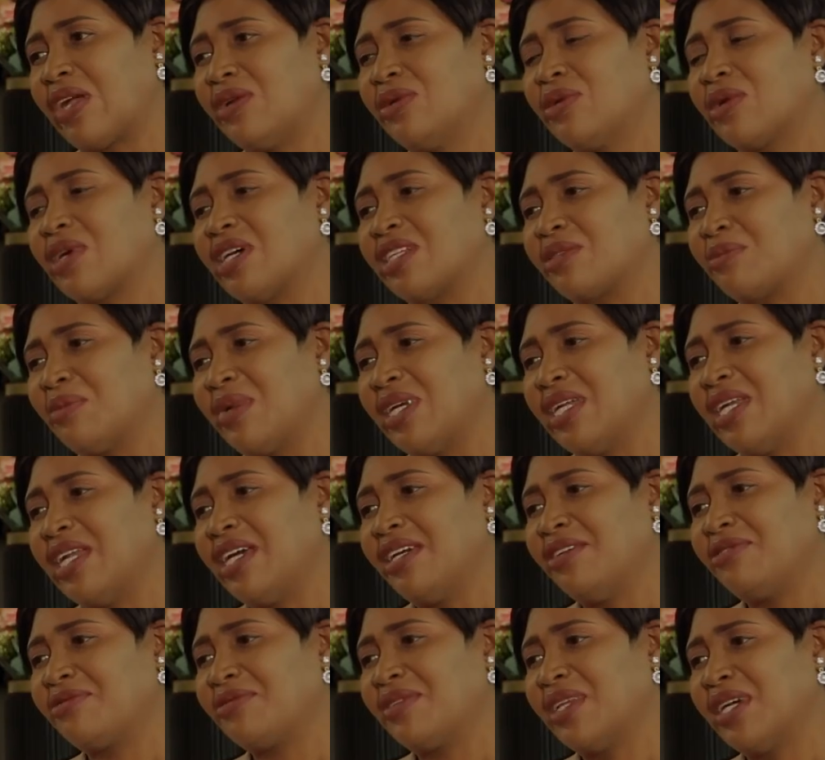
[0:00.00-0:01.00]
Look at my
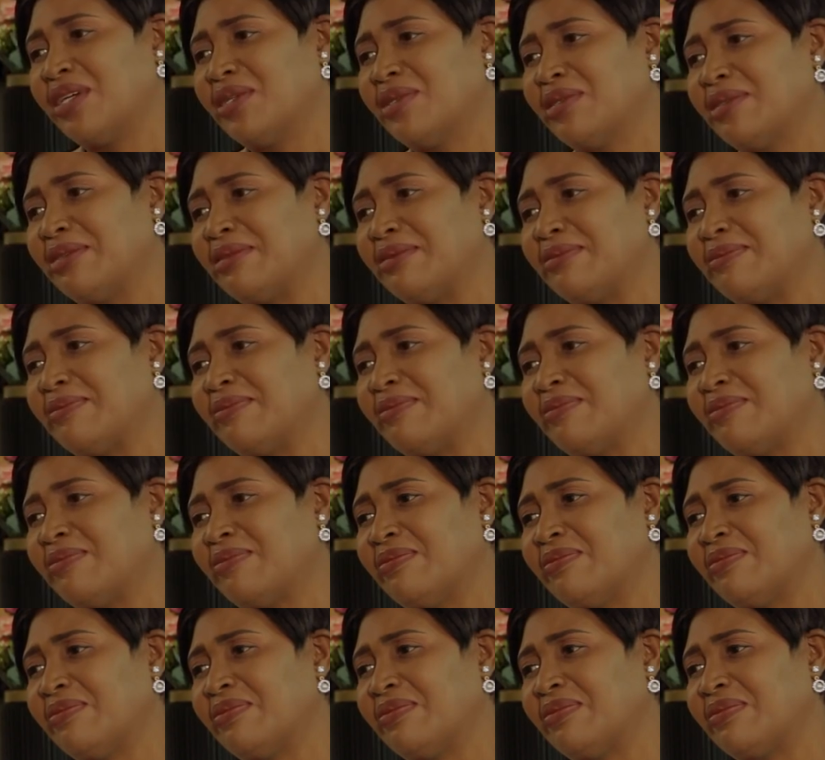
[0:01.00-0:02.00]
life now.
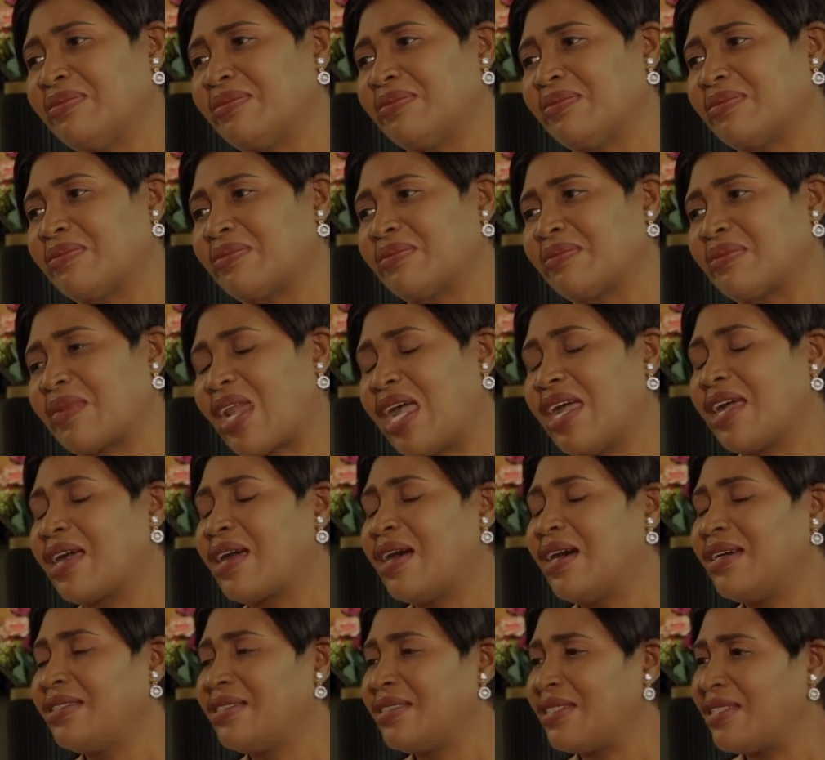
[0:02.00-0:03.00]
I
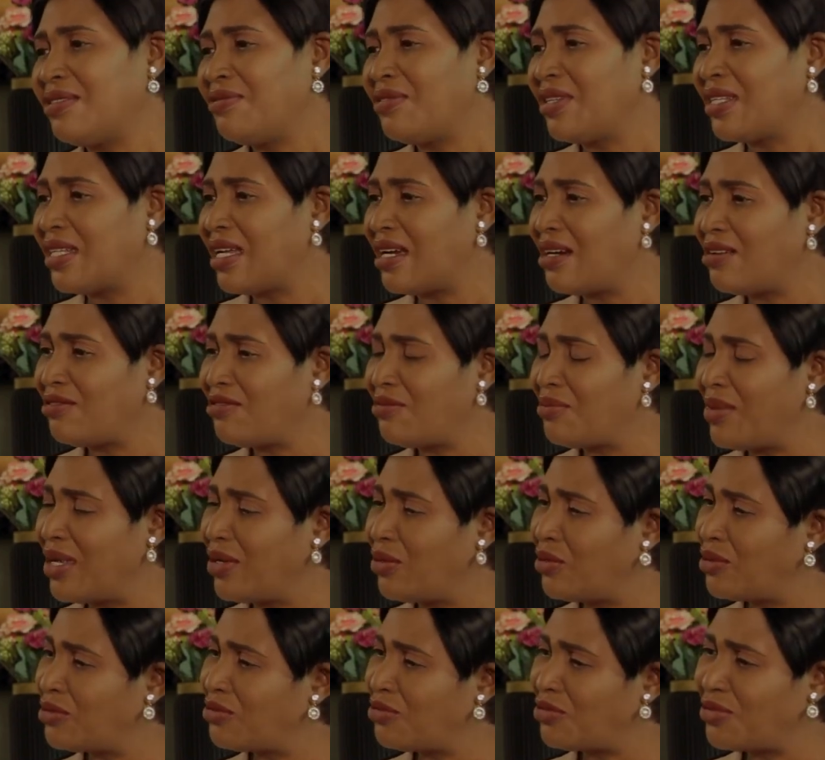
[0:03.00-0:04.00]
can't even have
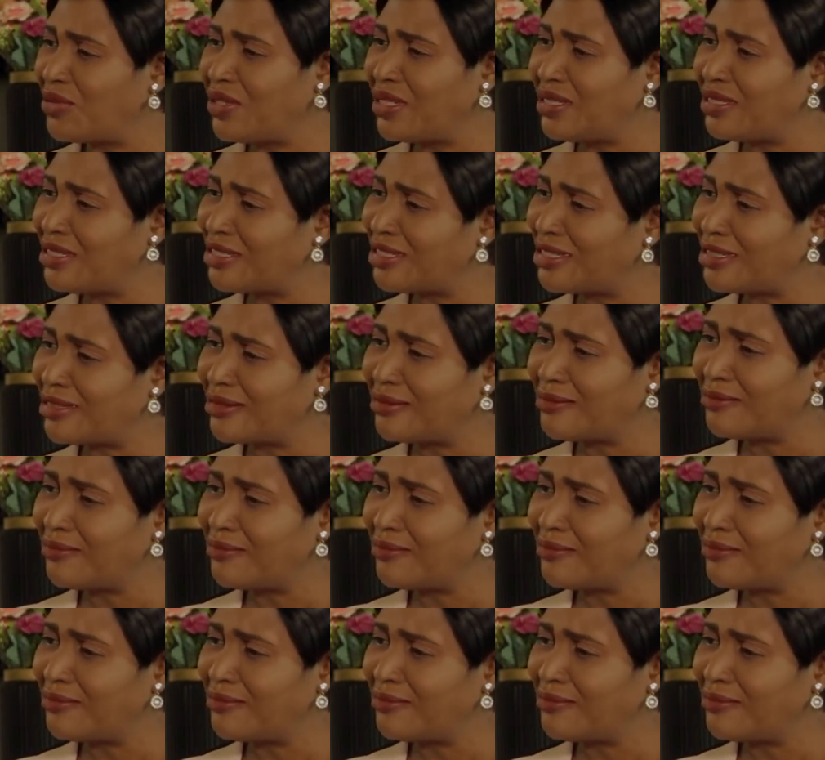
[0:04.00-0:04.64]
my own friends.